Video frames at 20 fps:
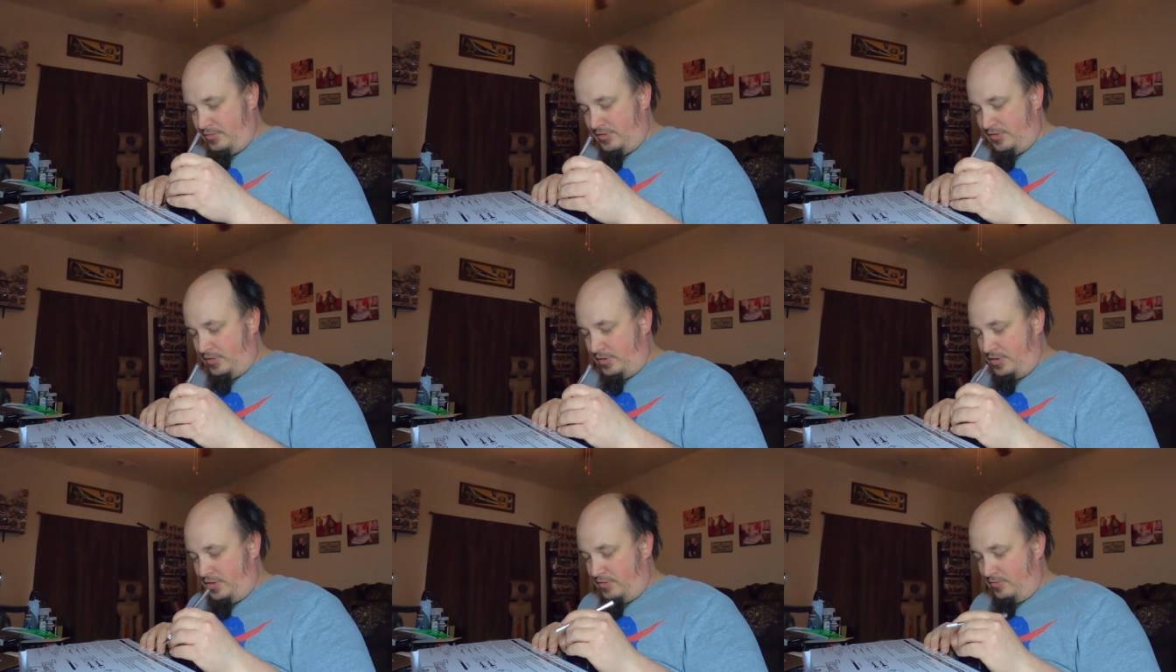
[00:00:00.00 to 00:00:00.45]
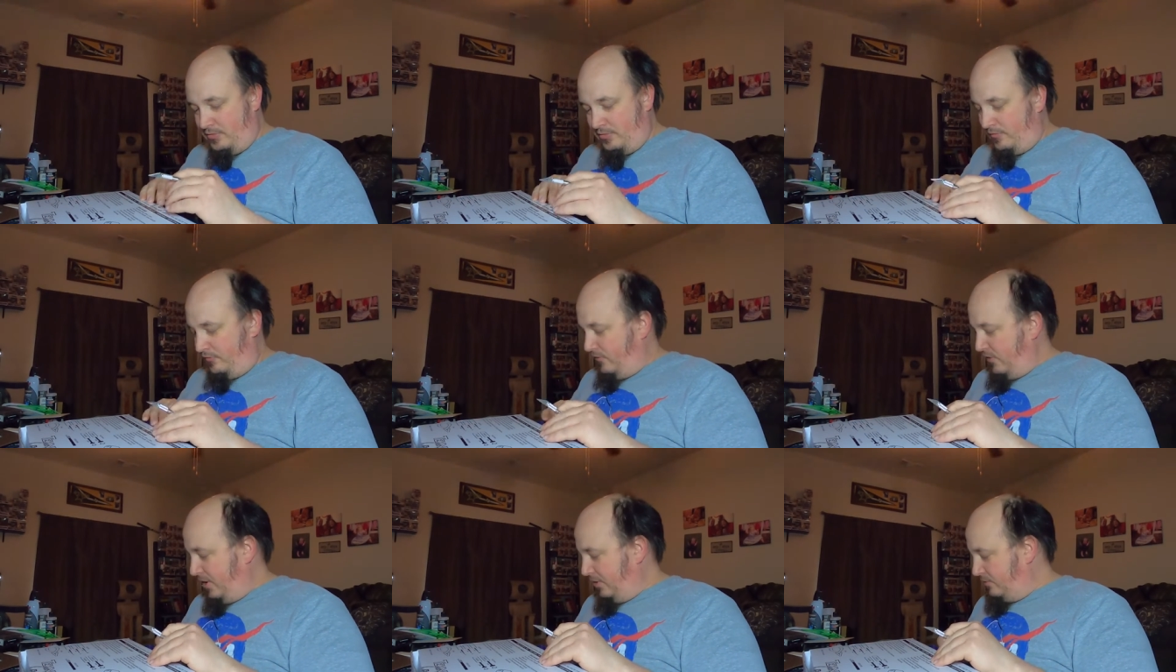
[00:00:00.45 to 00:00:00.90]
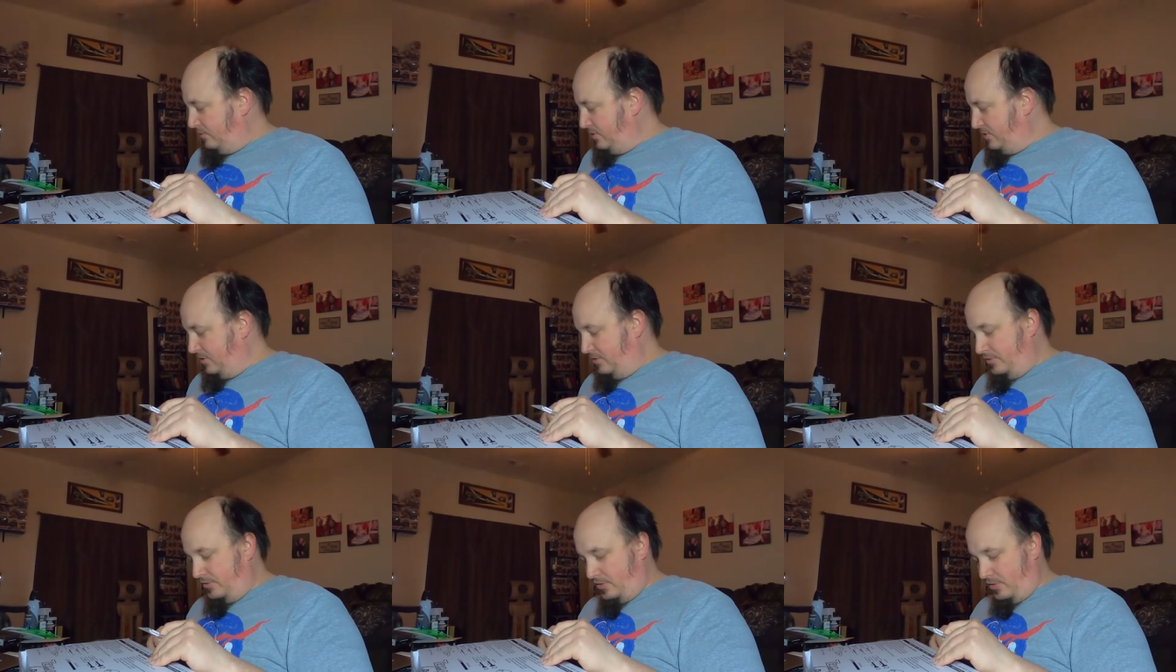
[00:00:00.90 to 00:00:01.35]
It's already the factory
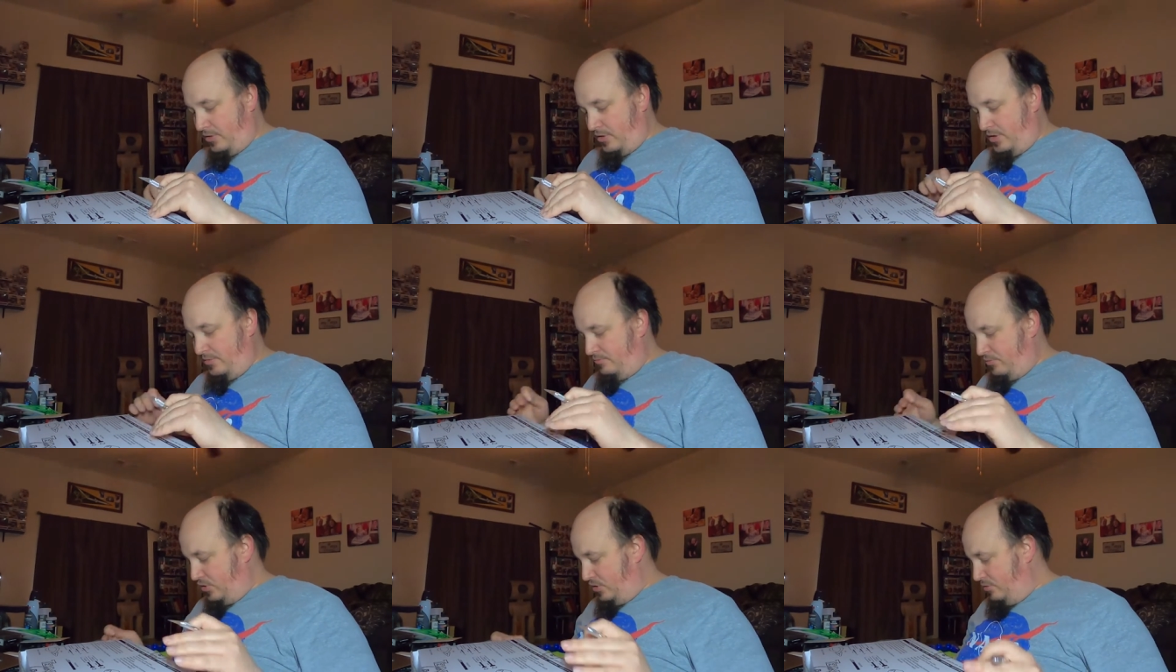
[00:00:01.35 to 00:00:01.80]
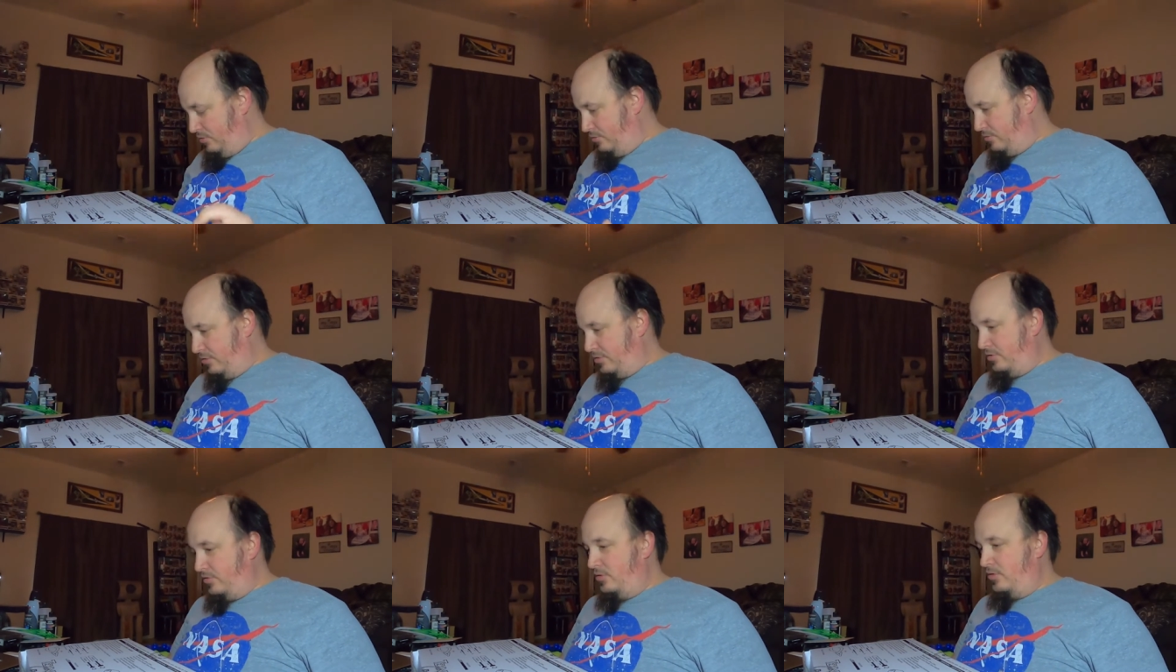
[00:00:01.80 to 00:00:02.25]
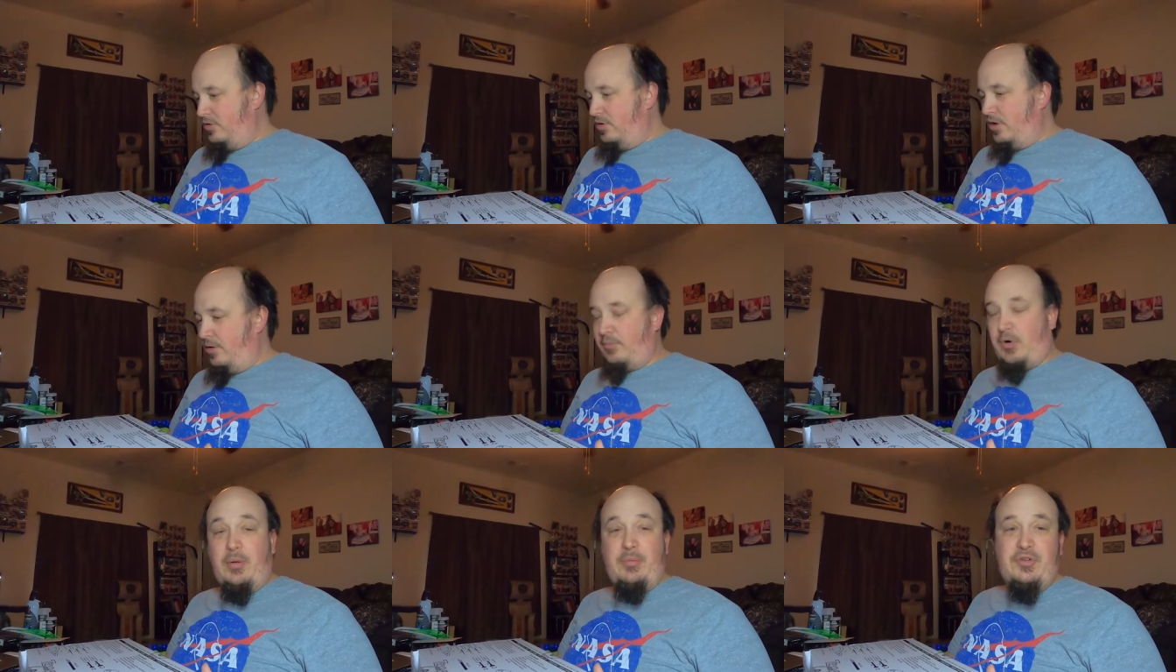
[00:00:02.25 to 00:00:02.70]
sealed by the bill.
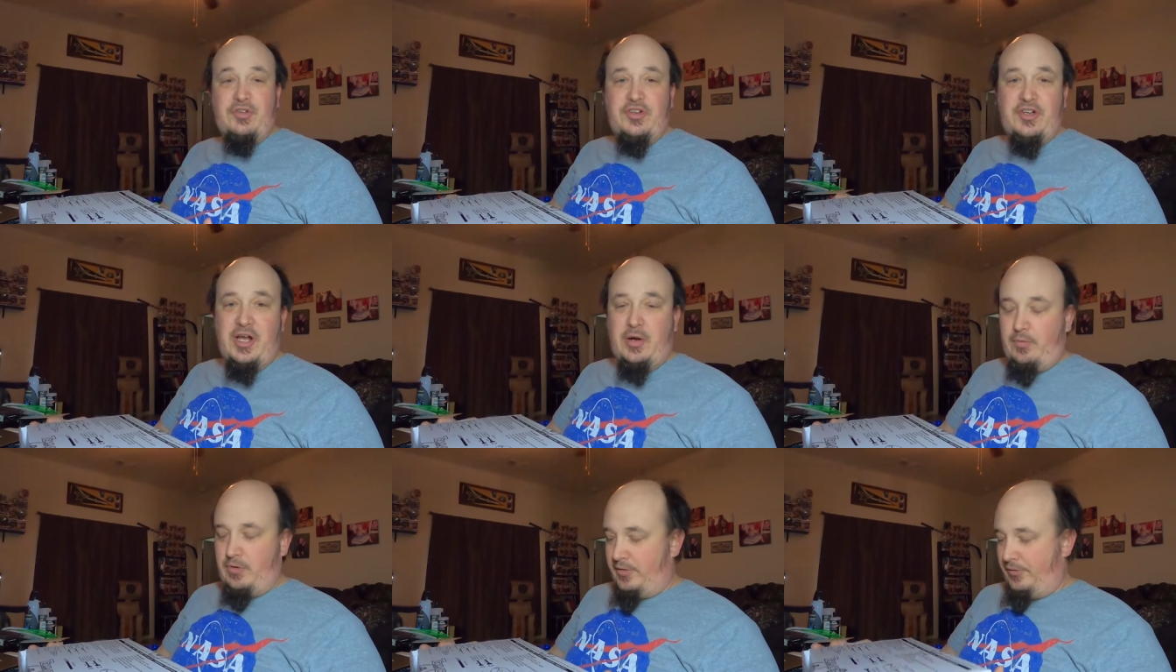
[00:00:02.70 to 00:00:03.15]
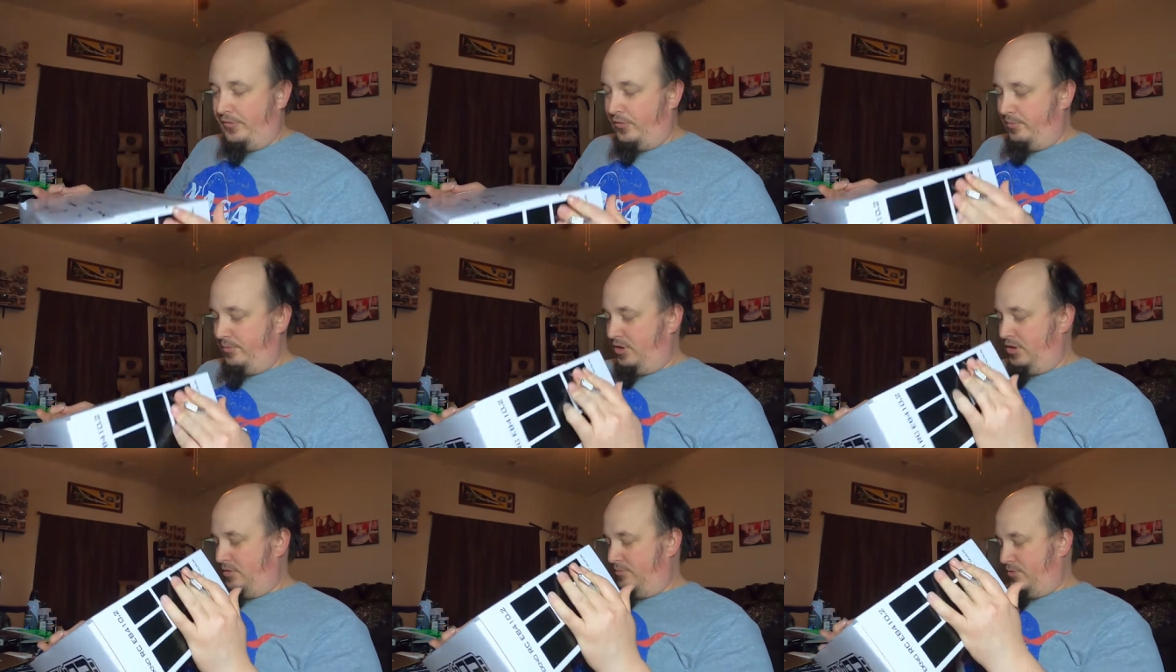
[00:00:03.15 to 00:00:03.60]
Probably did that when I was